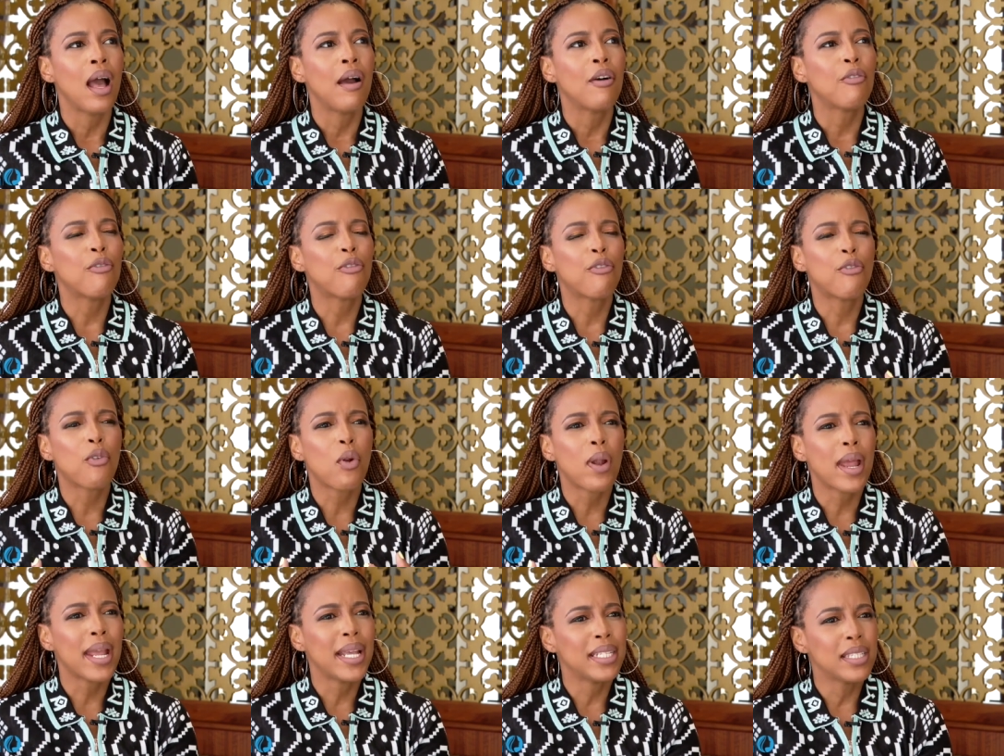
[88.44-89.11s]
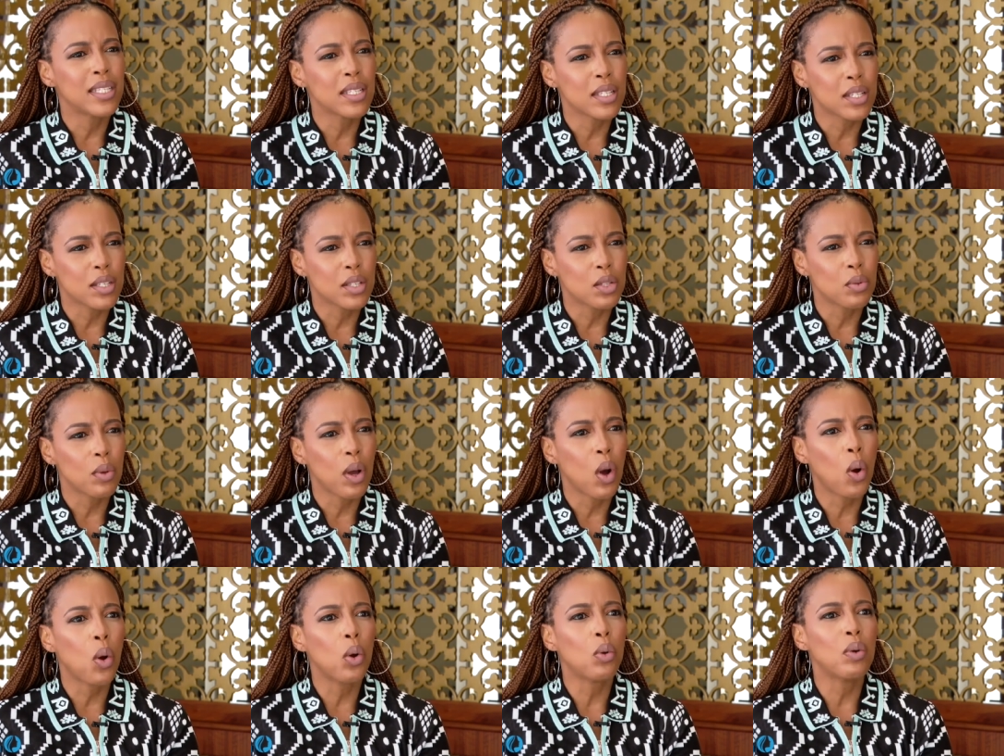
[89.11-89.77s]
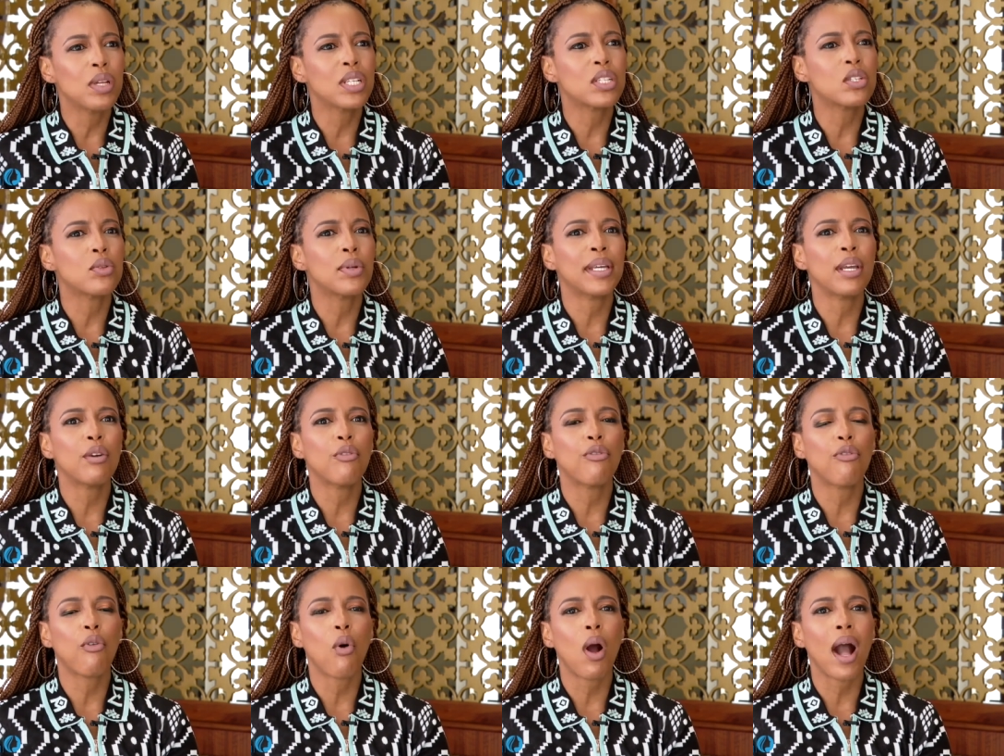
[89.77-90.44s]
friends, you are always
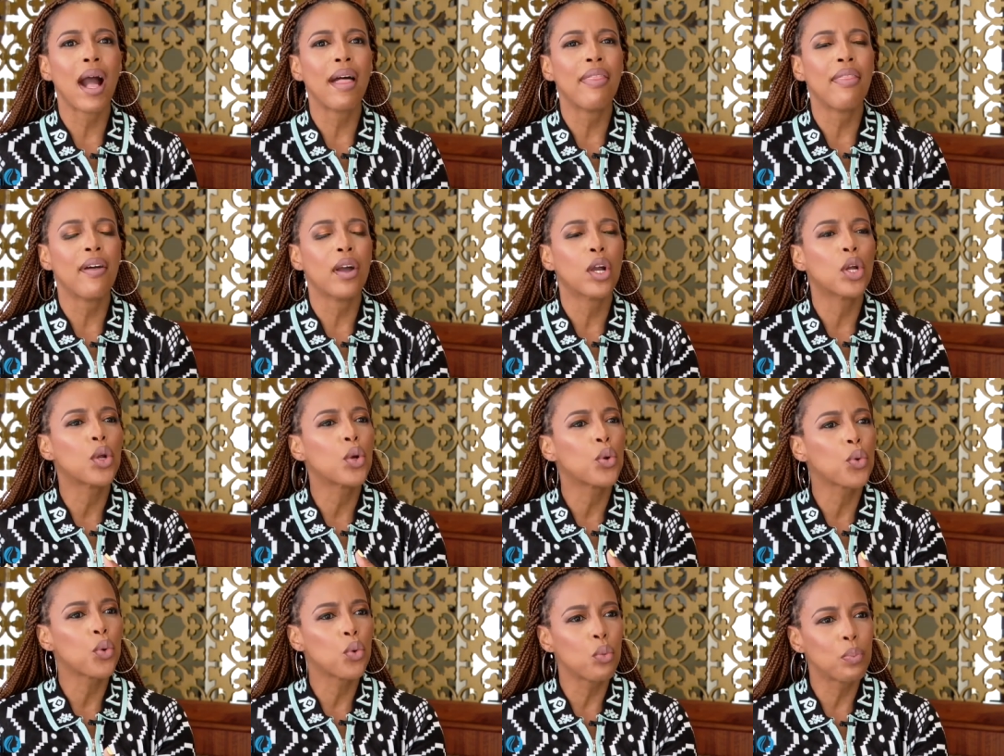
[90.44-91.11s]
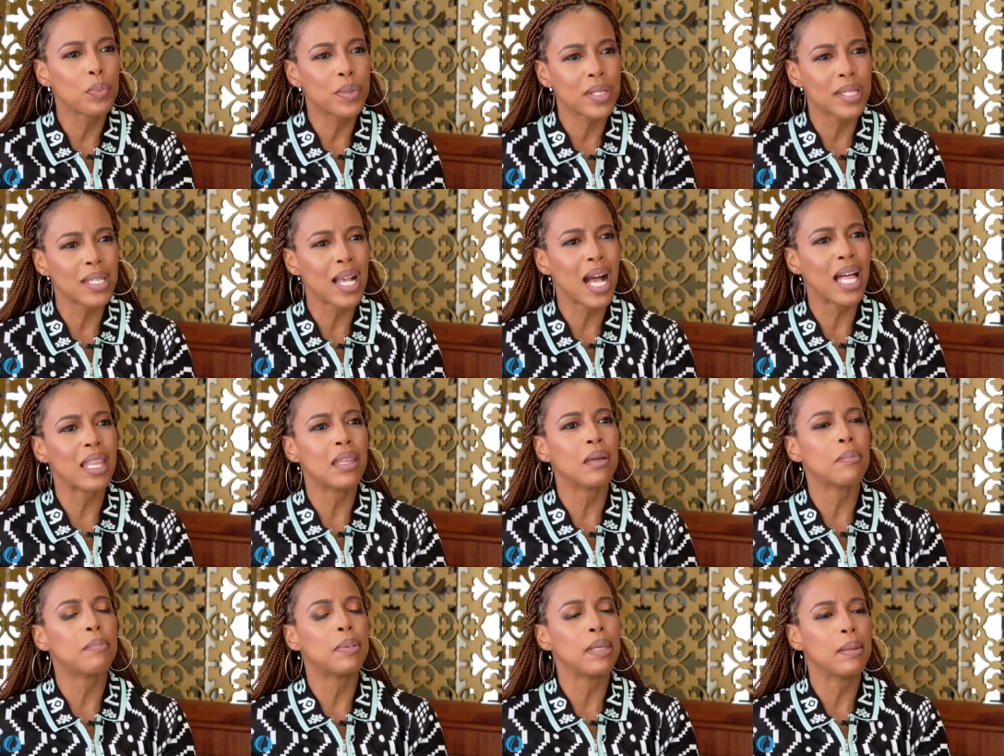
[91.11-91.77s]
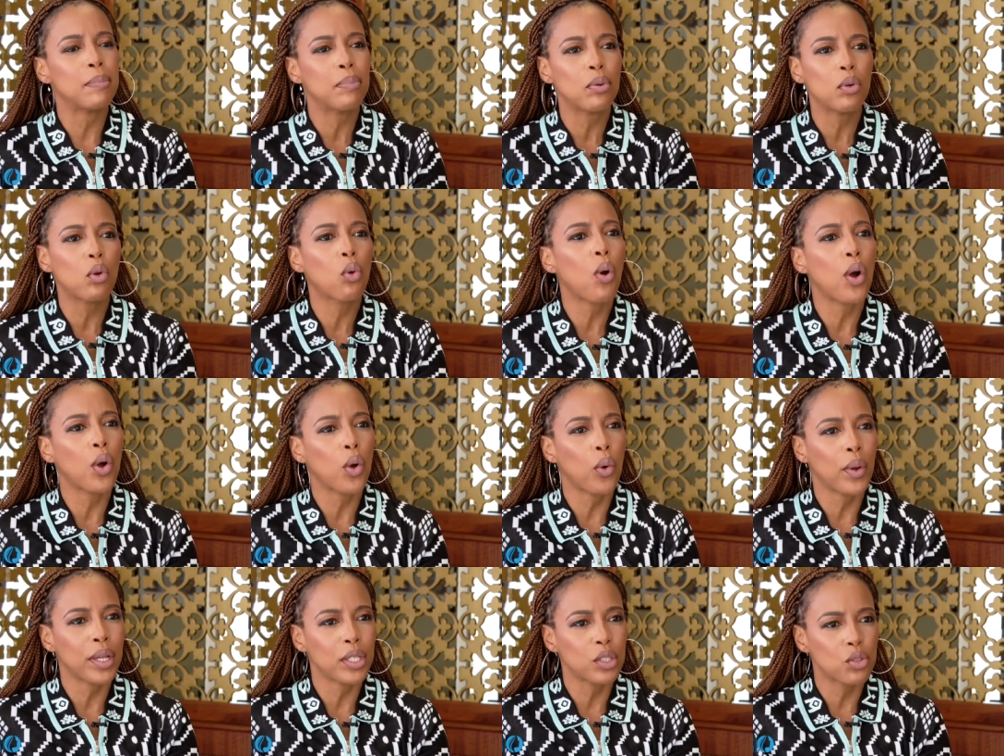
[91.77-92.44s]
looking for other groups, other people who
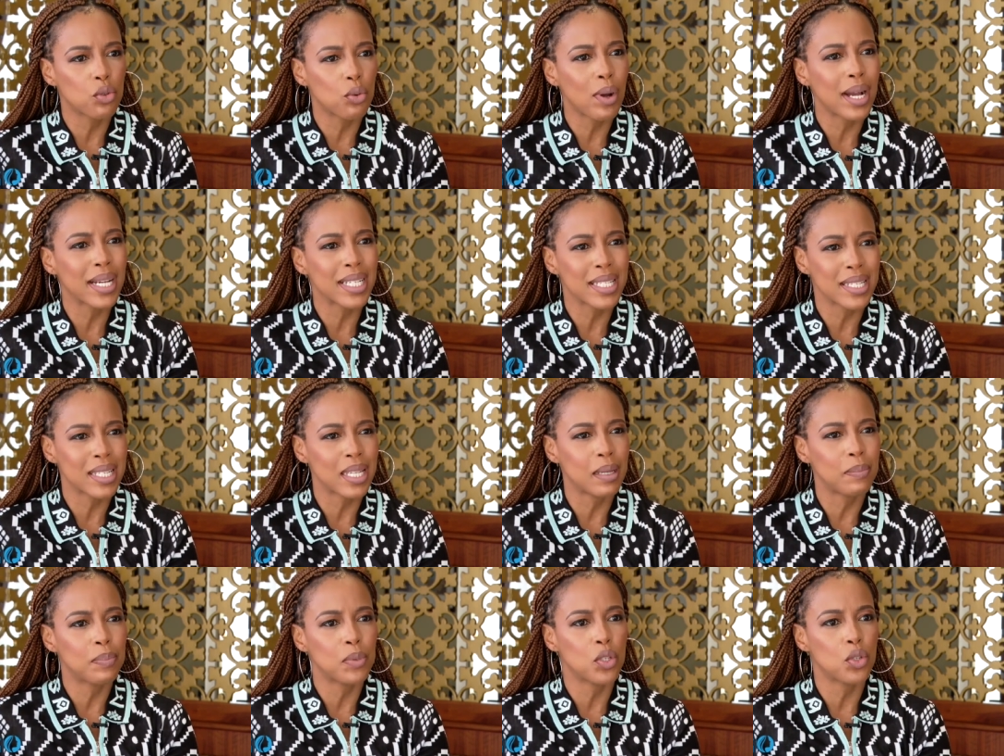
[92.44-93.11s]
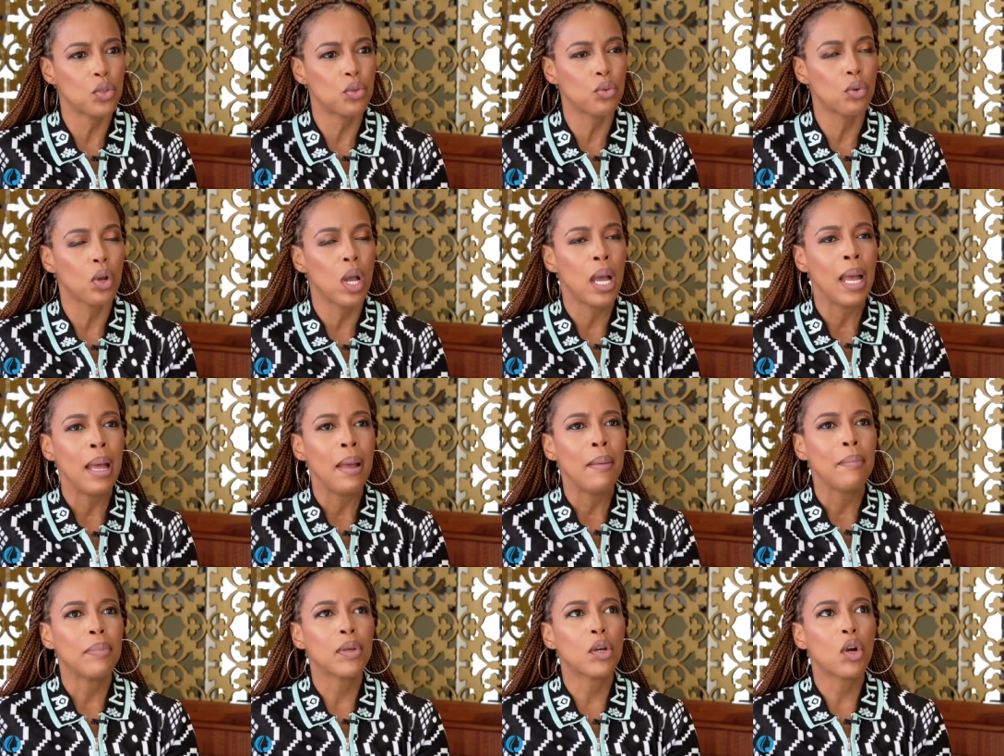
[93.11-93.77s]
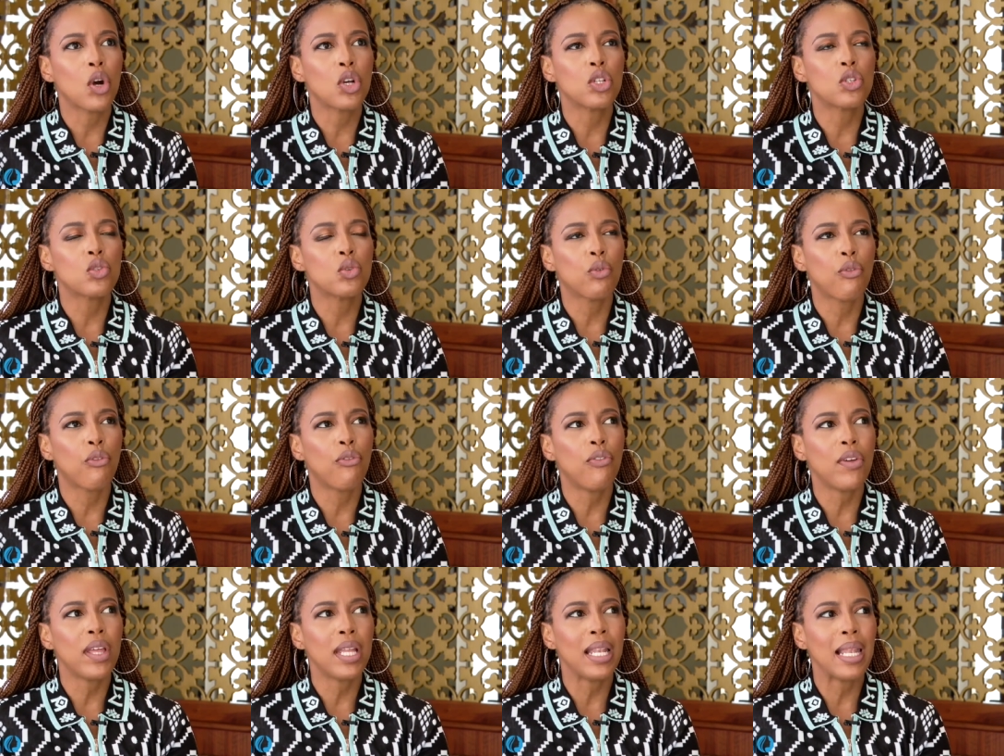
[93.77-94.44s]
are going to accept you because you
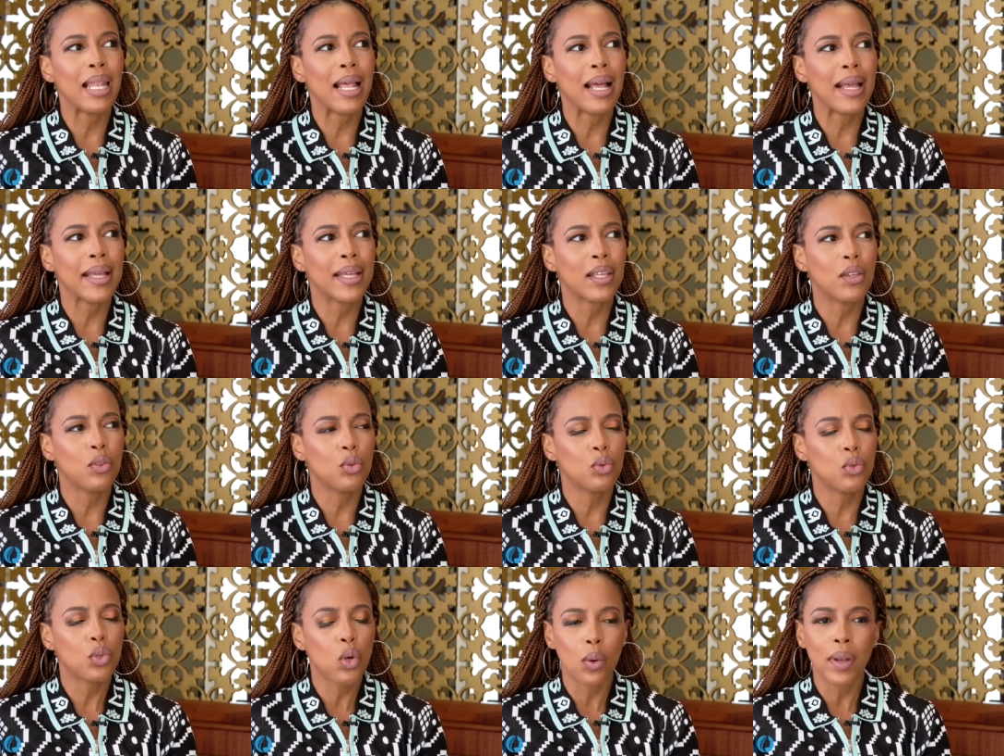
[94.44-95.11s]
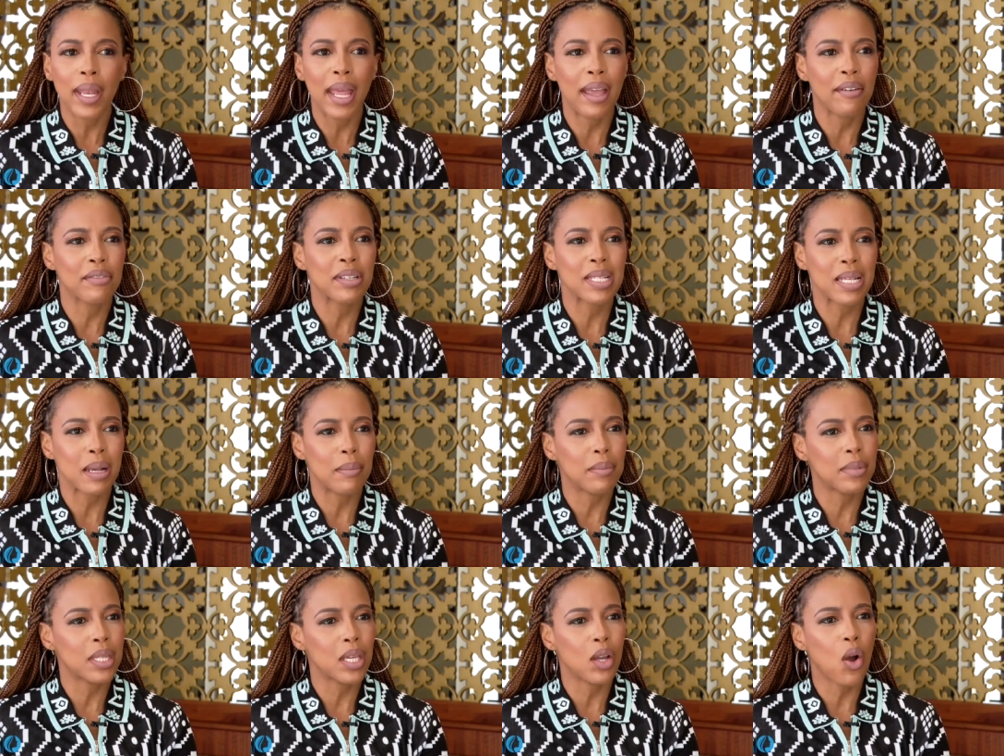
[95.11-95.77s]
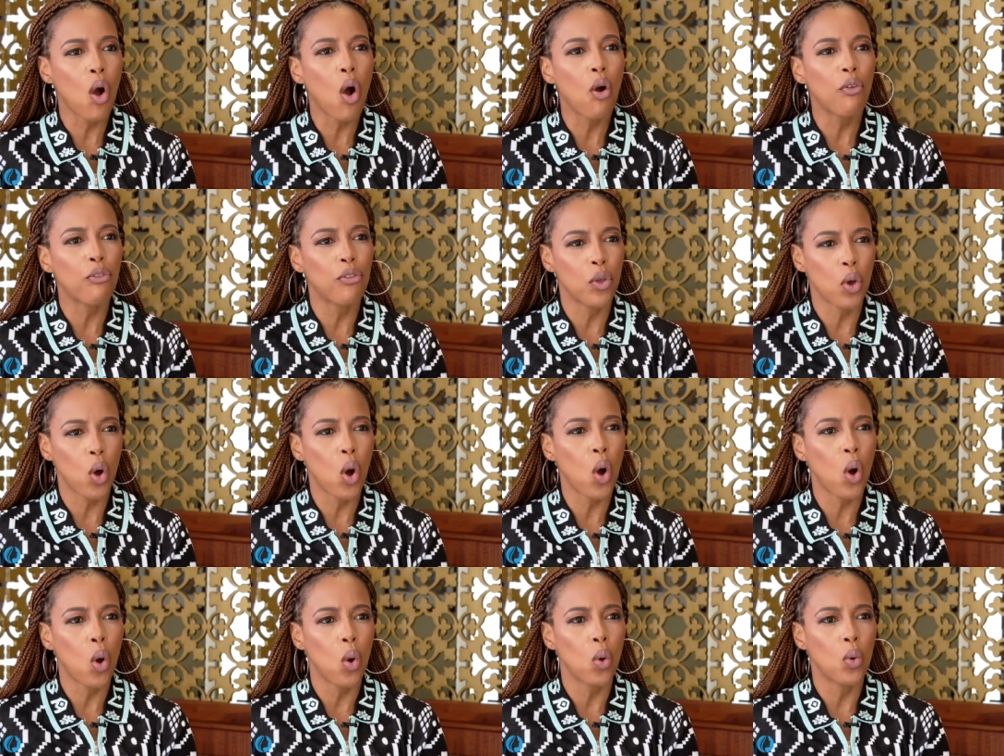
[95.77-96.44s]
feel like you don't have something of
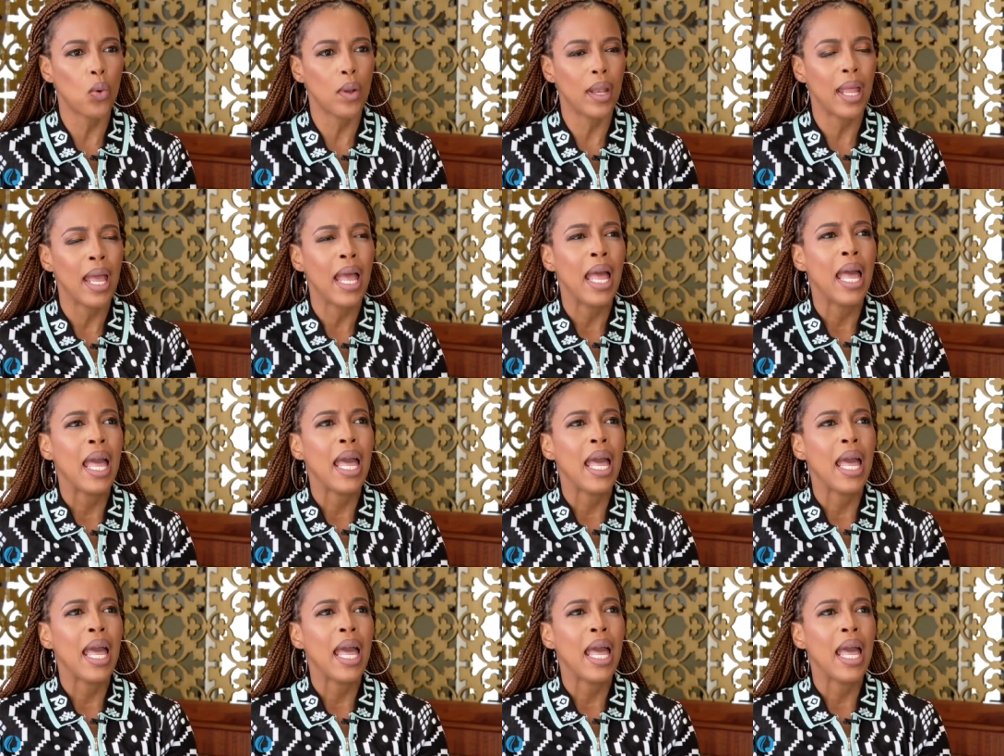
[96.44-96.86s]
your own.